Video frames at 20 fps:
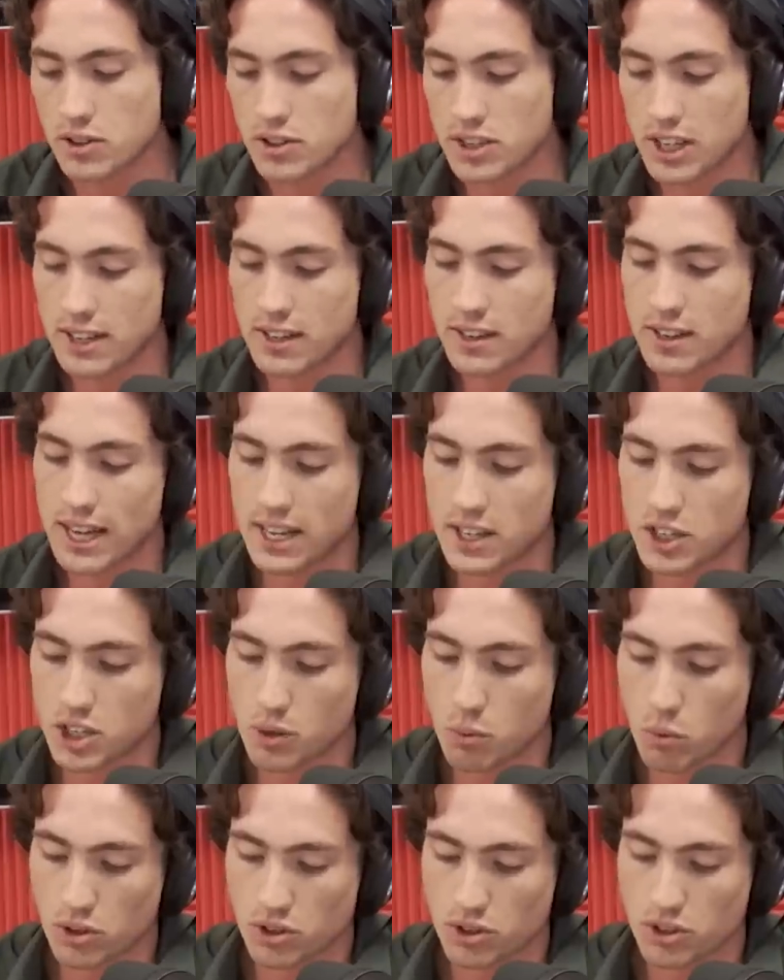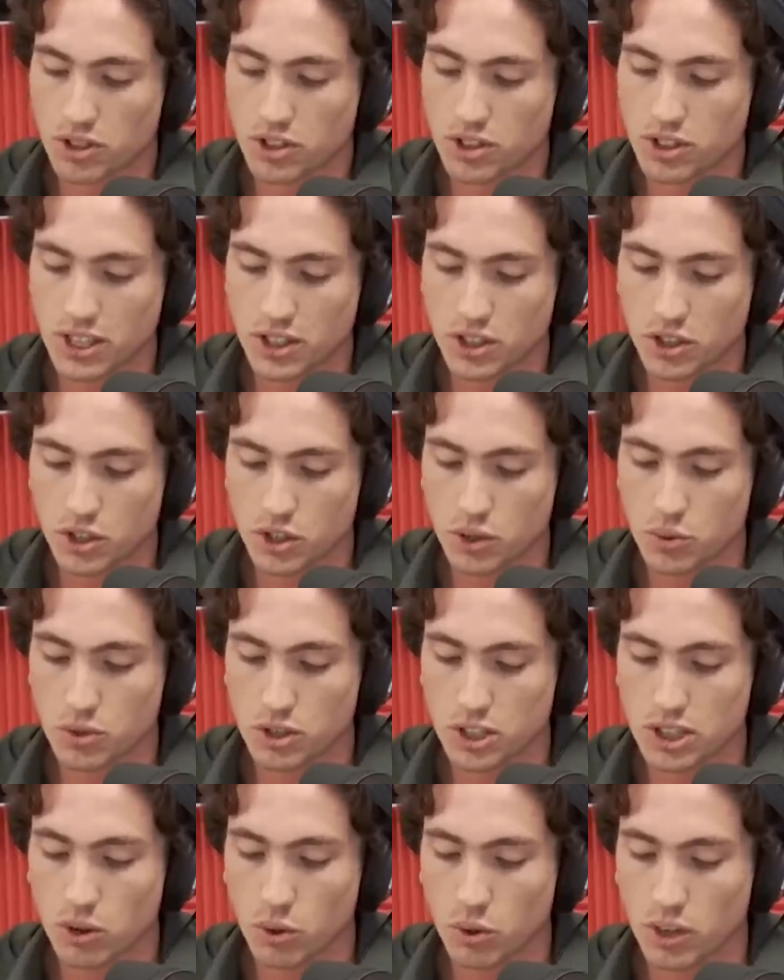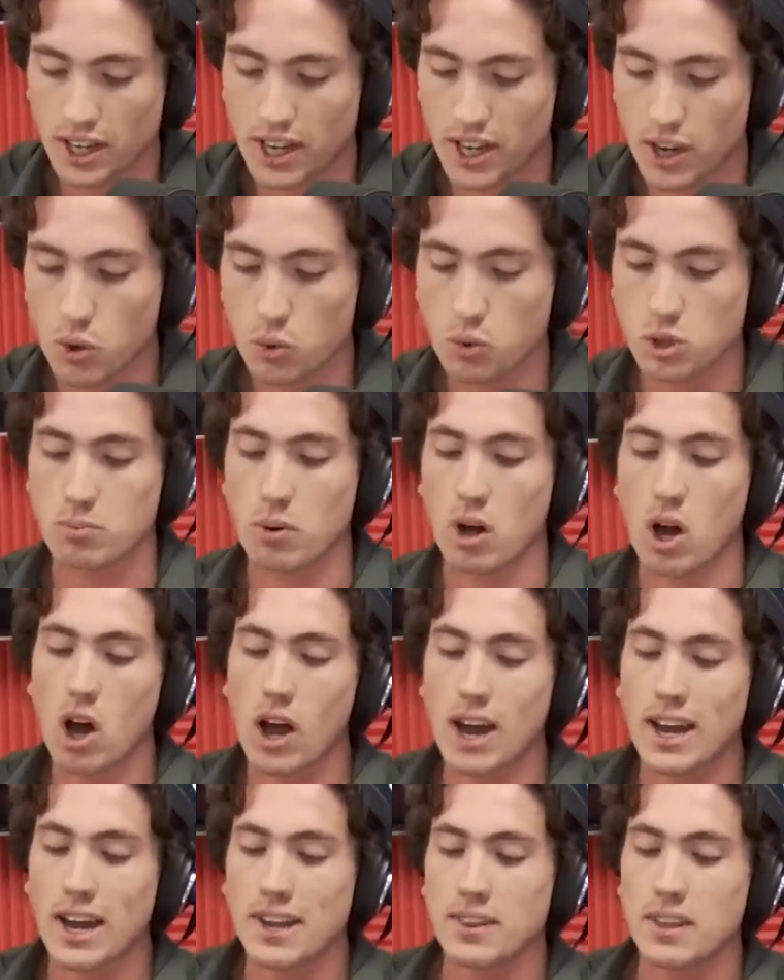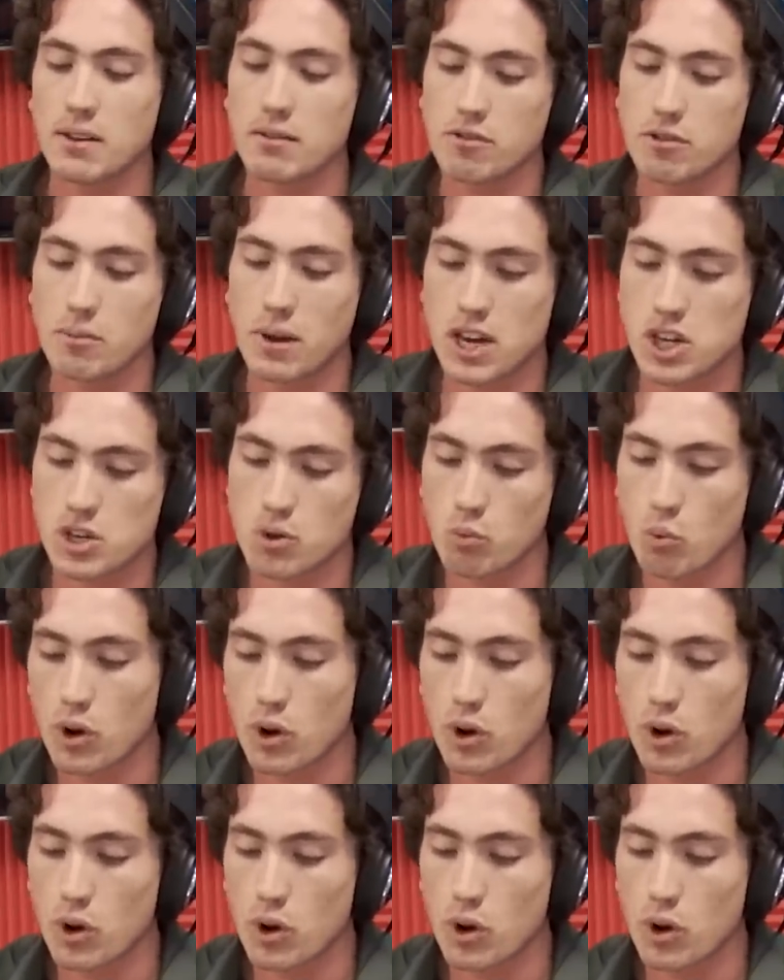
said that she wants to see students looking at who is behind the information,